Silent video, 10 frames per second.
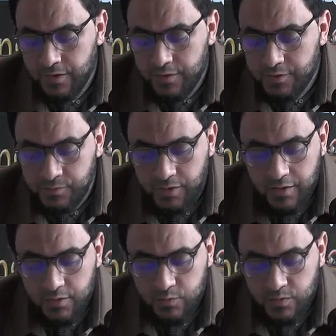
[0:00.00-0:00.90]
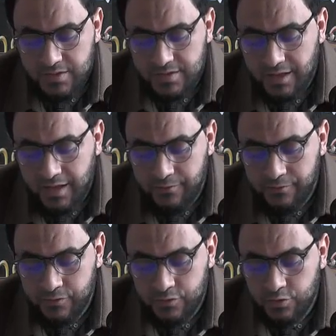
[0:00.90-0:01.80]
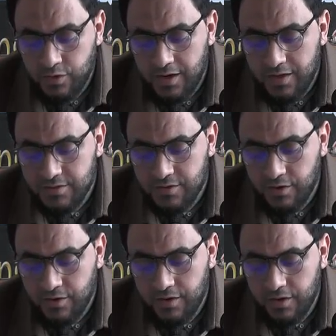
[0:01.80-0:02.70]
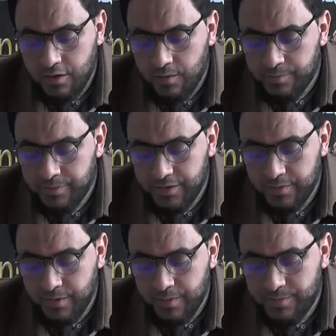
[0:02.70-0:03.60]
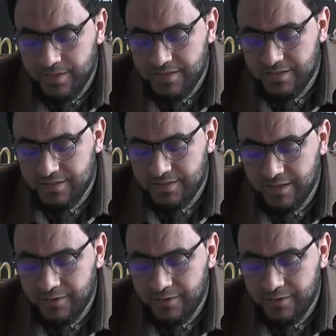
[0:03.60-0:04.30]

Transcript: Throughout one's life, trials are accompanied by blessings,